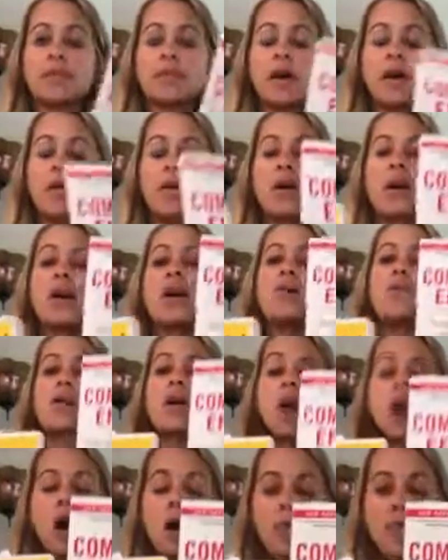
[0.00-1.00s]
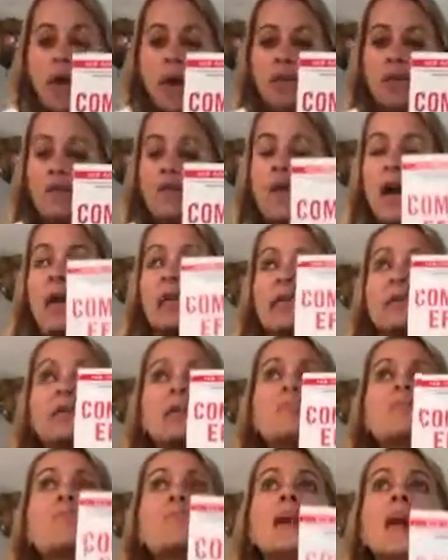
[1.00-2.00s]
So the compound effect
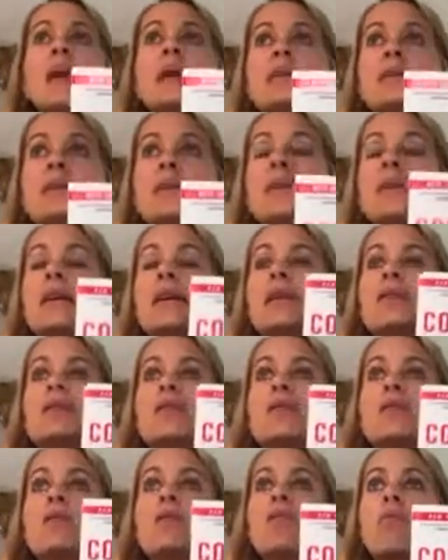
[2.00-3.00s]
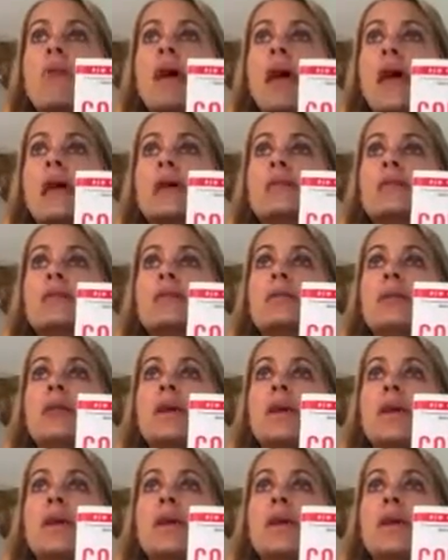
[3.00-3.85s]
is amazing. It is a great...